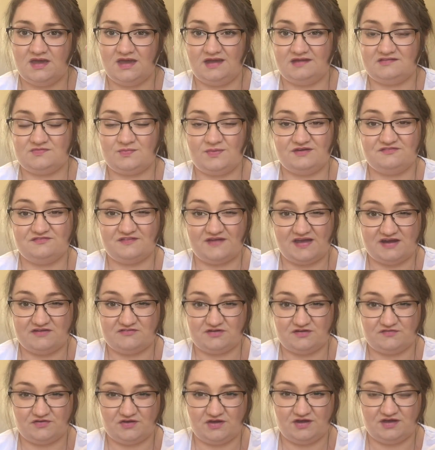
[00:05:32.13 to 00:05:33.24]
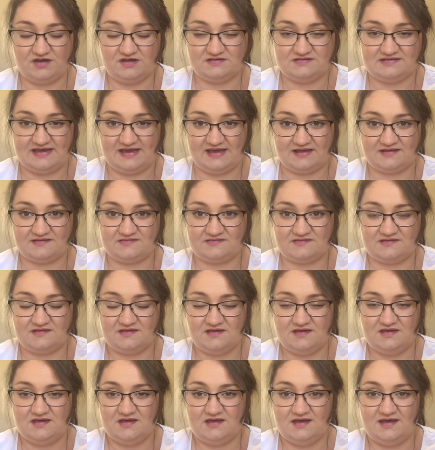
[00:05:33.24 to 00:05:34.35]
It's my favourite of her decks.
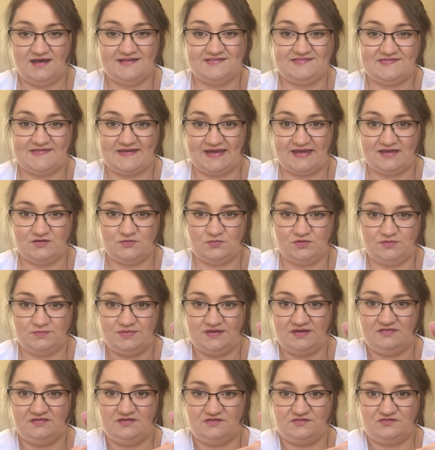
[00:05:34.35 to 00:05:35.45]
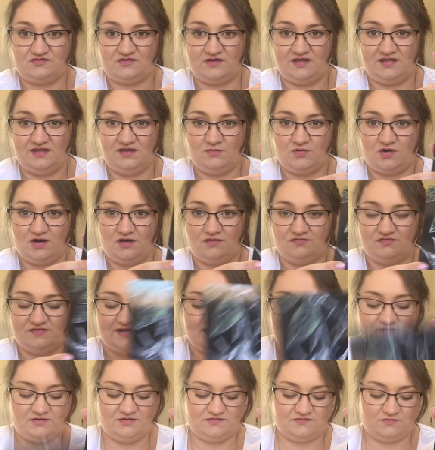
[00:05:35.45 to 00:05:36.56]
A second would be the Australian
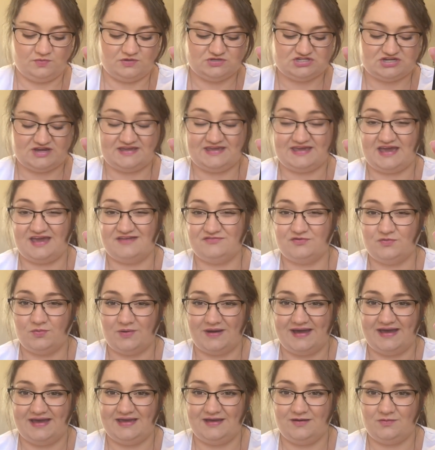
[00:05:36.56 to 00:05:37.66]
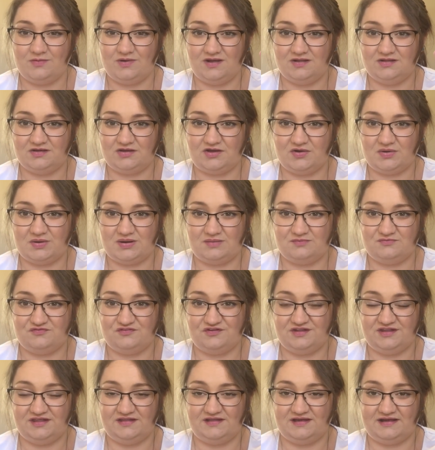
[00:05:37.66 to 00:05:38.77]
Wildflowers, which I gave away a while ago and I'm
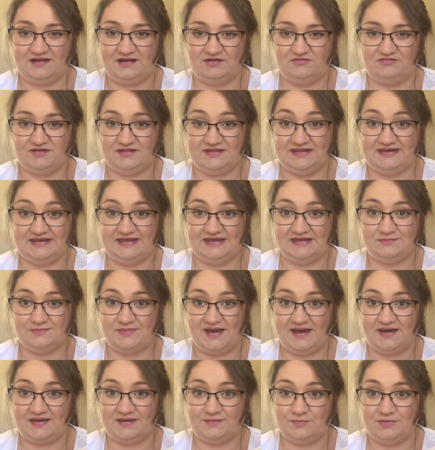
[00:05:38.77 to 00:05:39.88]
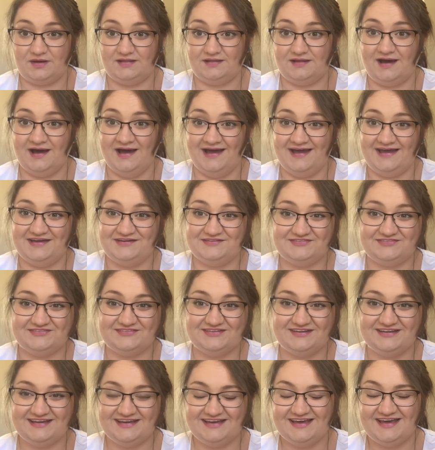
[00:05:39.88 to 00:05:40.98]
feeling like I really need back in my life.
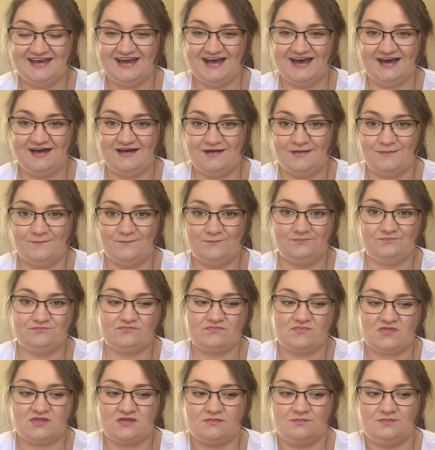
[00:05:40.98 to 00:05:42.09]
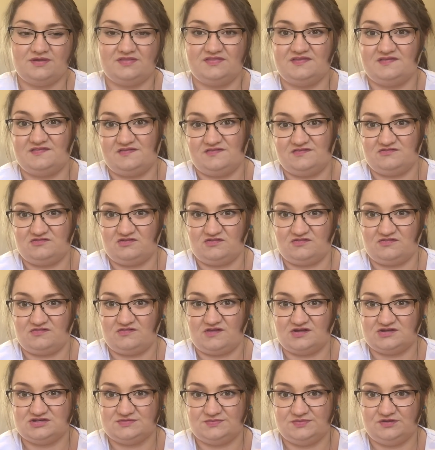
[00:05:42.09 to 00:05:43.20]
But this is just
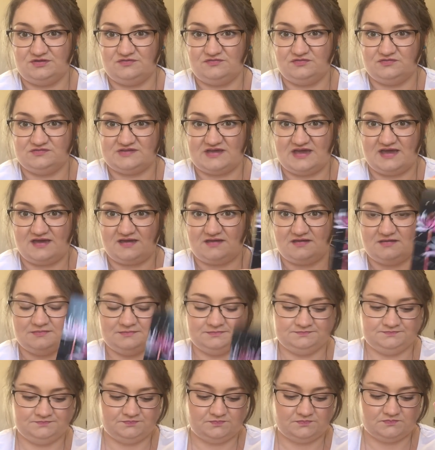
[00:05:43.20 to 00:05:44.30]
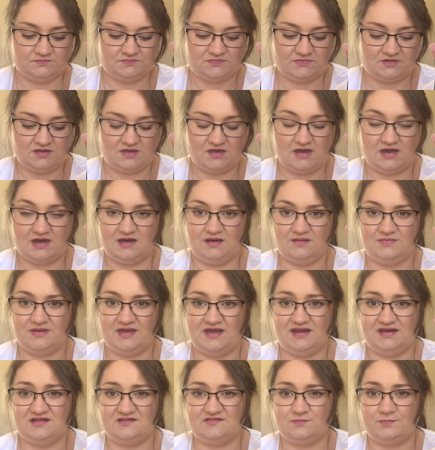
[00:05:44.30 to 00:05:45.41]
such a beautiful deck.
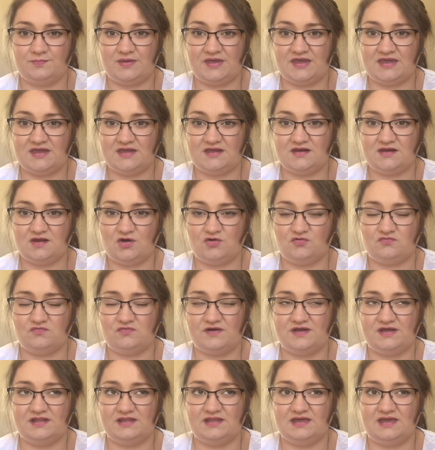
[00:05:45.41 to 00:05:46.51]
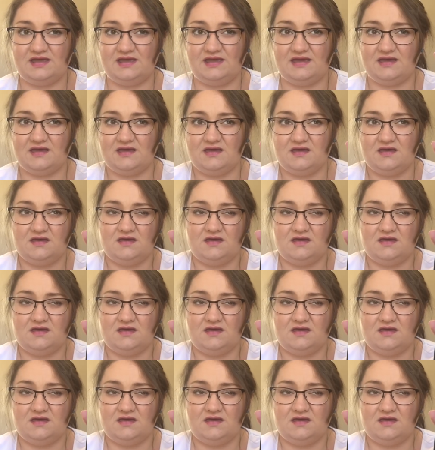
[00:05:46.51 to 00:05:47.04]
And it's been a really